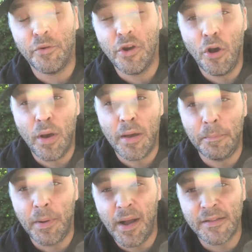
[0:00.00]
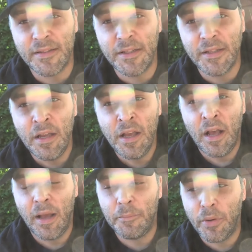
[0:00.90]
Pro unboxing.
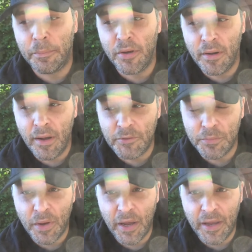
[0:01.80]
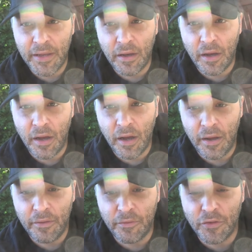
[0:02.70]
I'm going to put it up to my
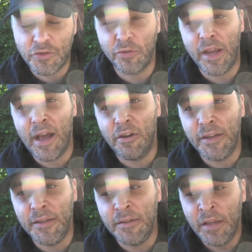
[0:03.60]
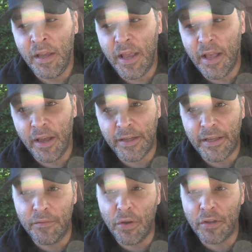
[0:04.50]
virtual reality and
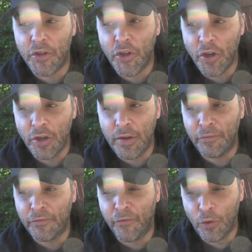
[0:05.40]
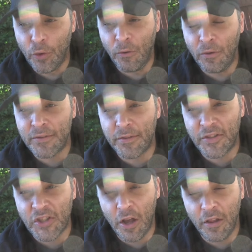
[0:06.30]
give you a good, full,
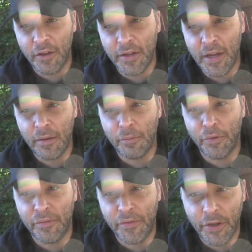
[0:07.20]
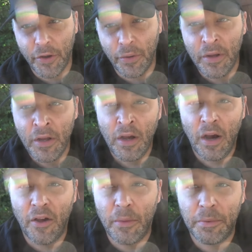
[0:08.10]
solid review
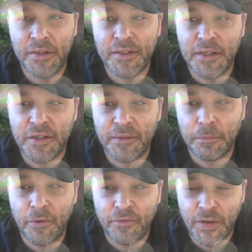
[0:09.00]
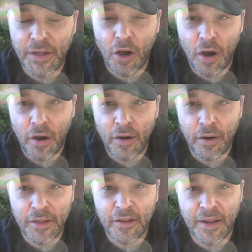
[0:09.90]
of the PlayStation VR
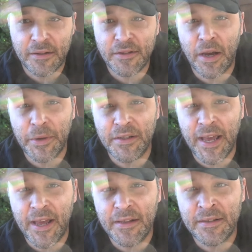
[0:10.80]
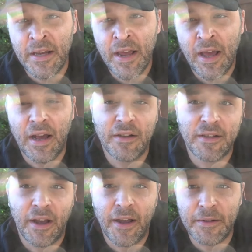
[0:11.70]
in the next coming days
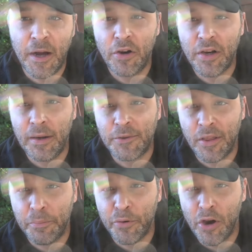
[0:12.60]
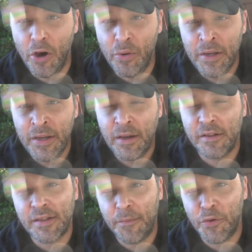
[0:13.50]
as I hook it up to the Pro
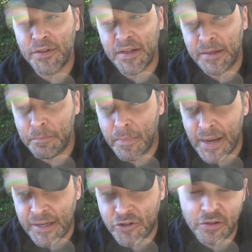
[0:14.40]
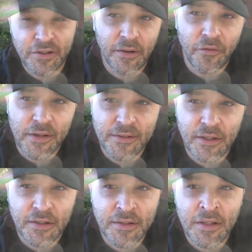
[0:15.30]
and see if there's any major
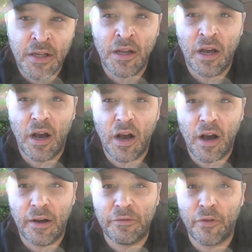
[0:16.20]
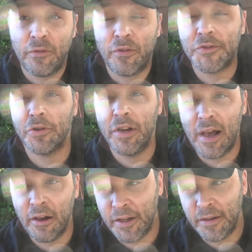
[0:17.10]
differences for virtual
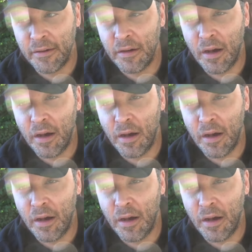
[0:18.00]
reality.